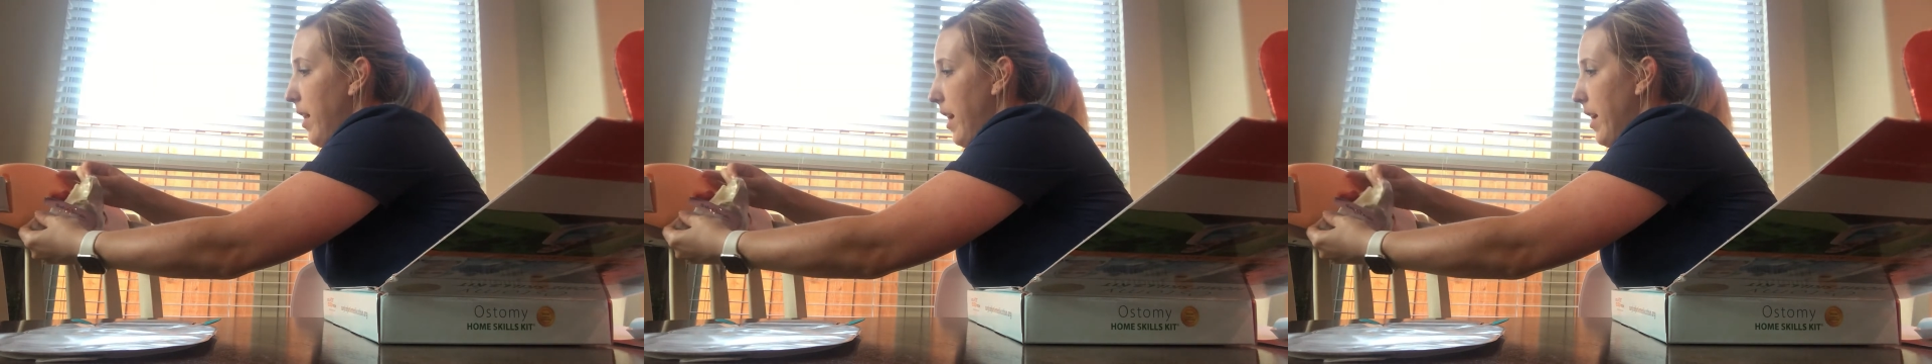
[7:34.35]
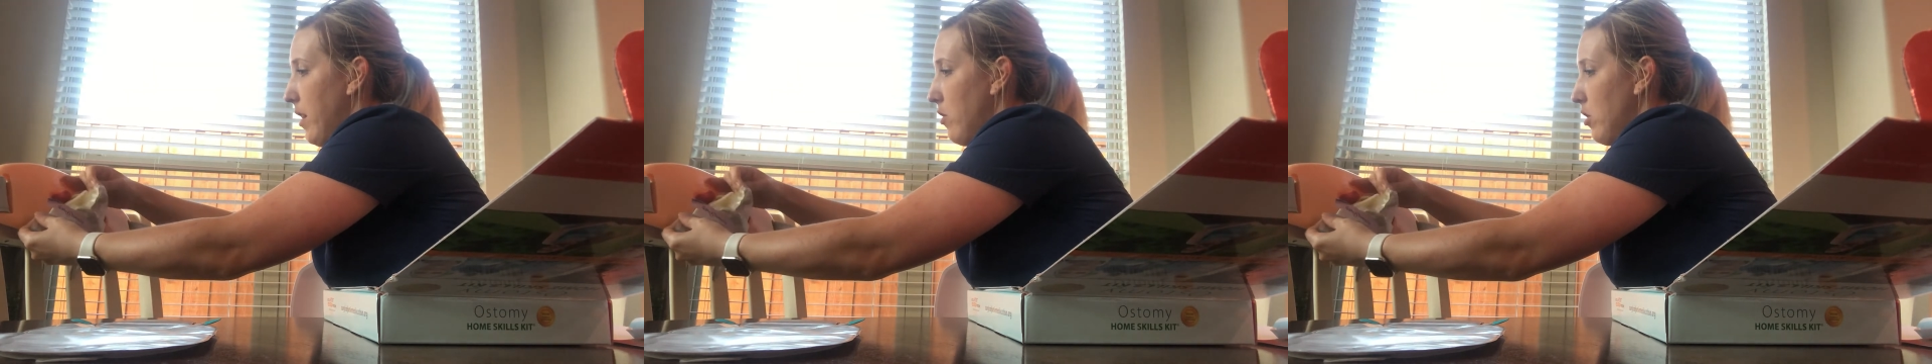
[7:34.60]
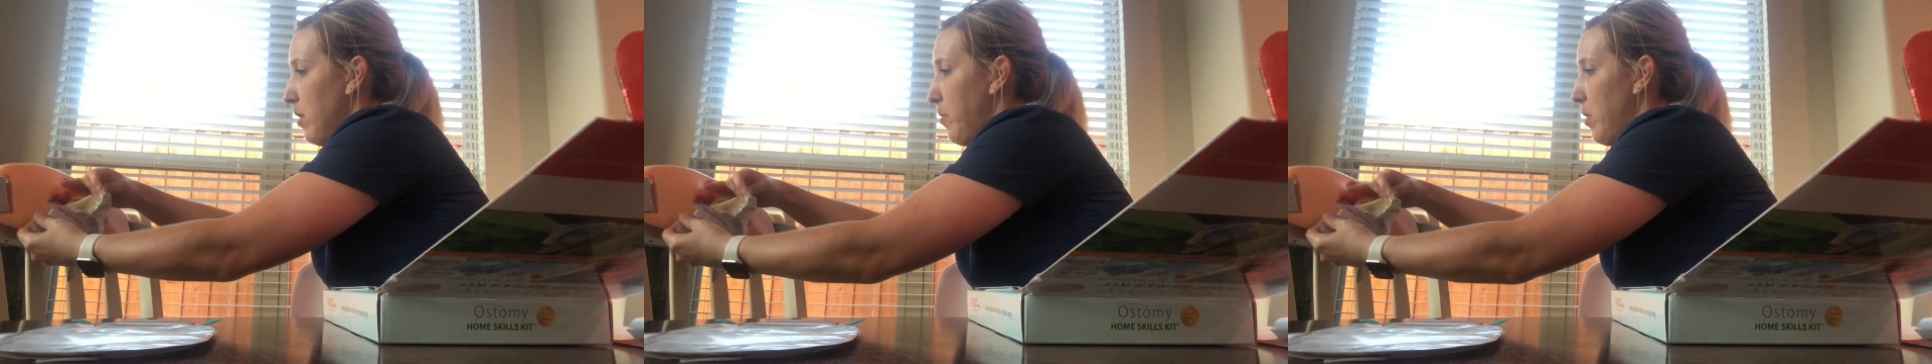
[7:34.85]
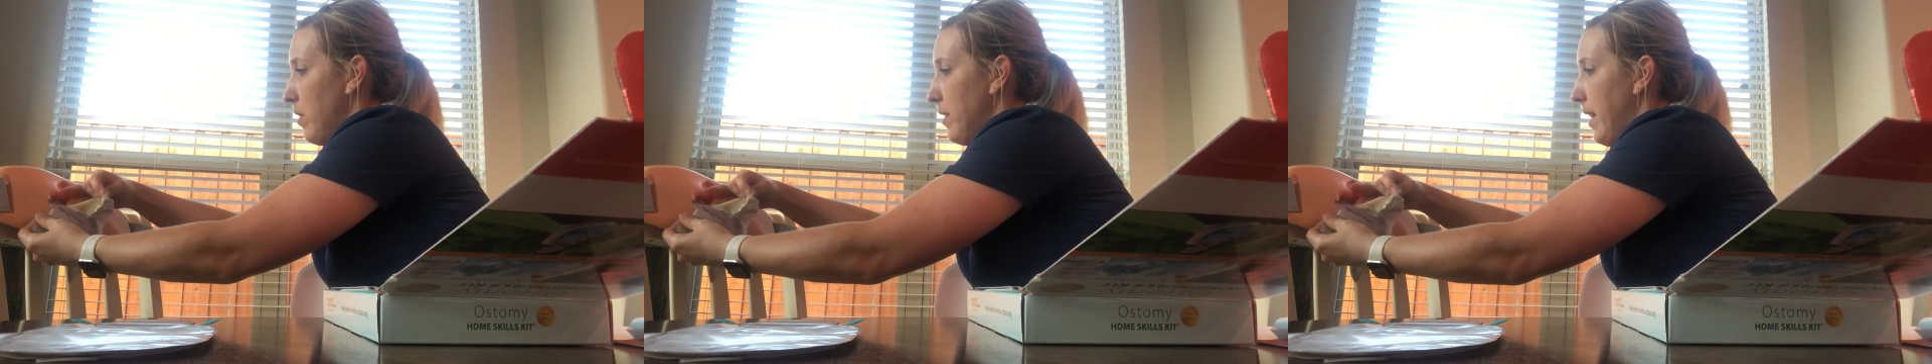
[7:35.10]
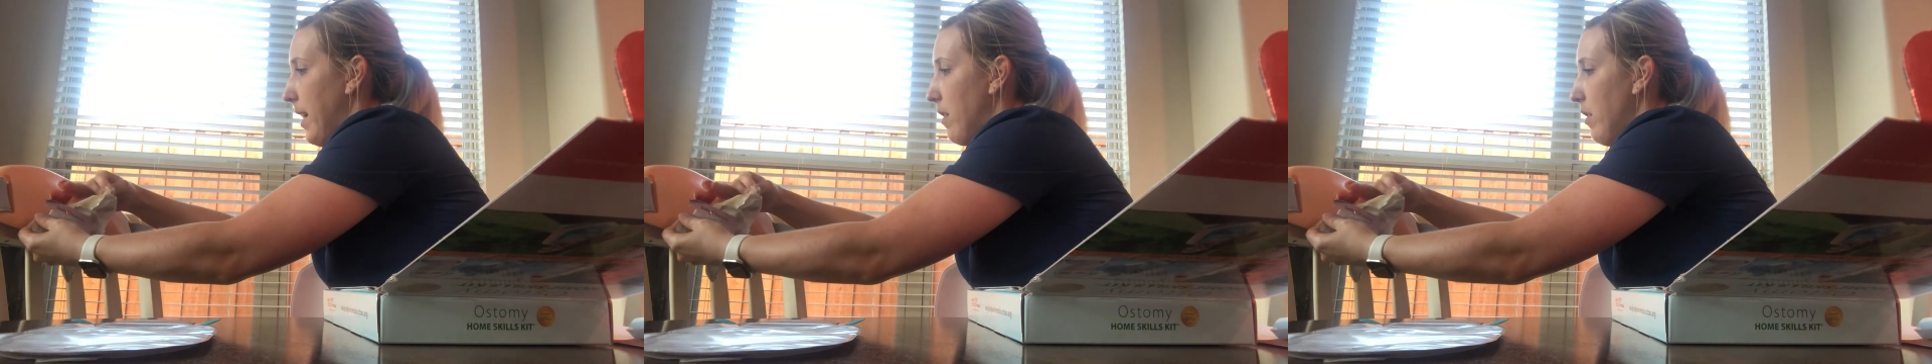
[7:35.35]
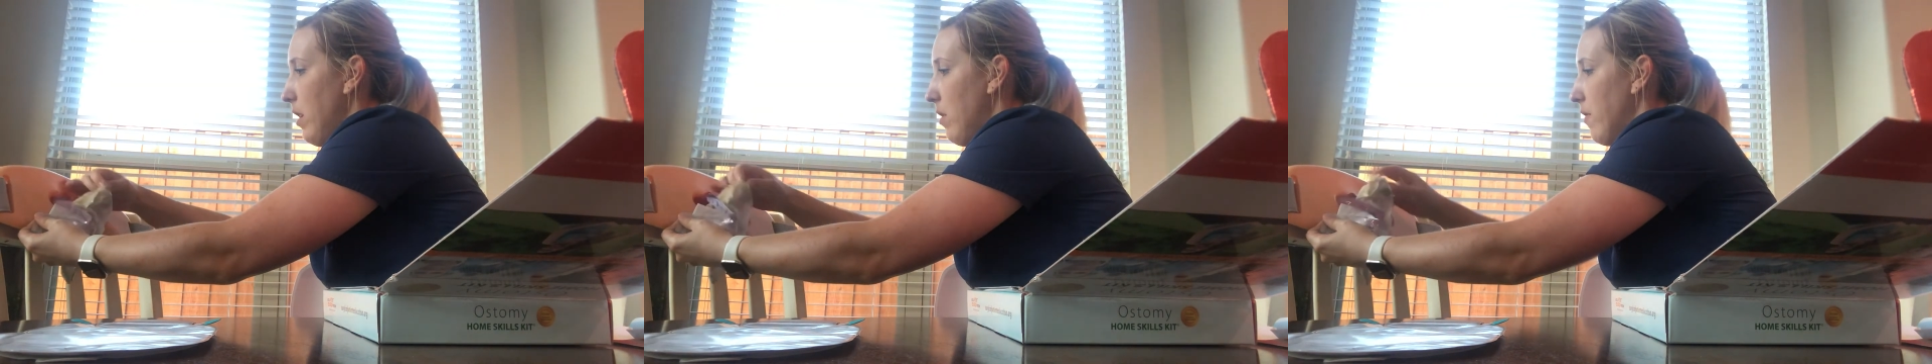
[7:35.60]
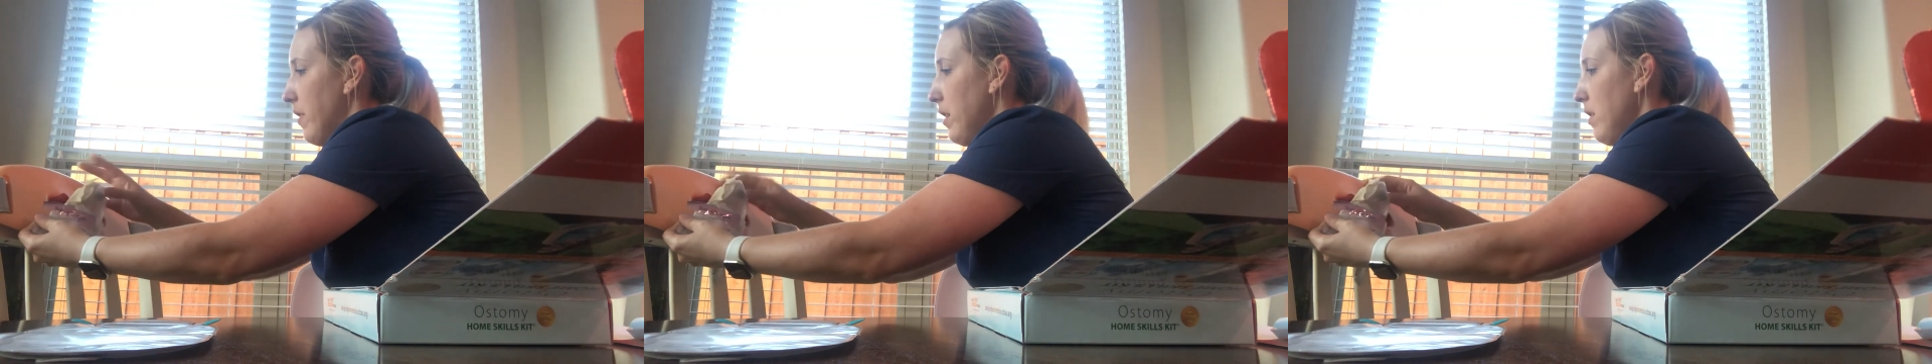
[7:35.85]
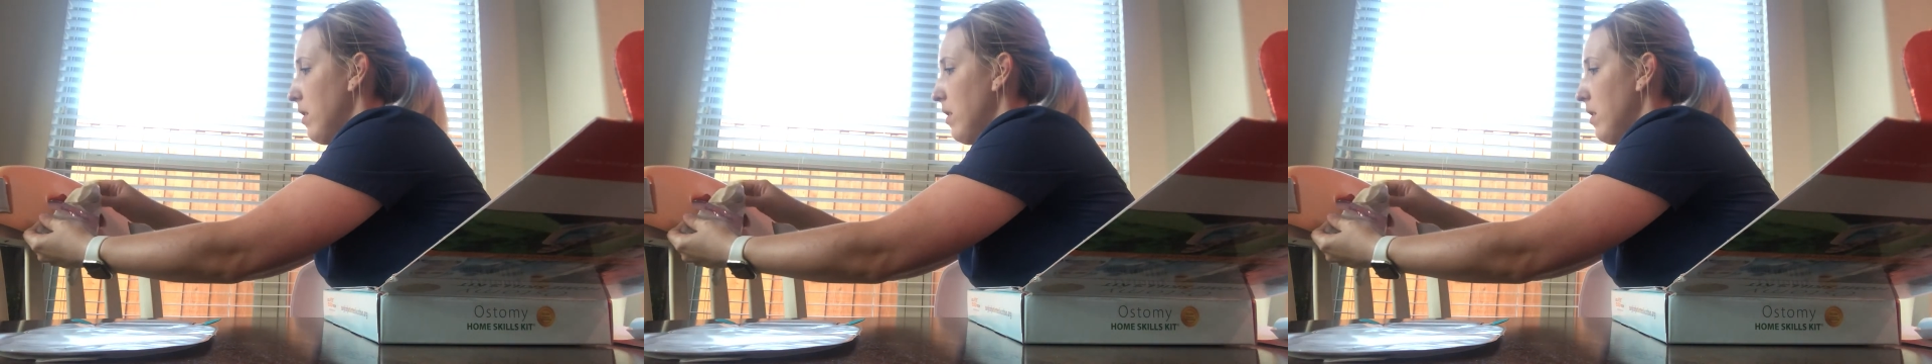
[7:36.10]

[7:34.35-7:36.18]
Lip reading: I usually pull down and over.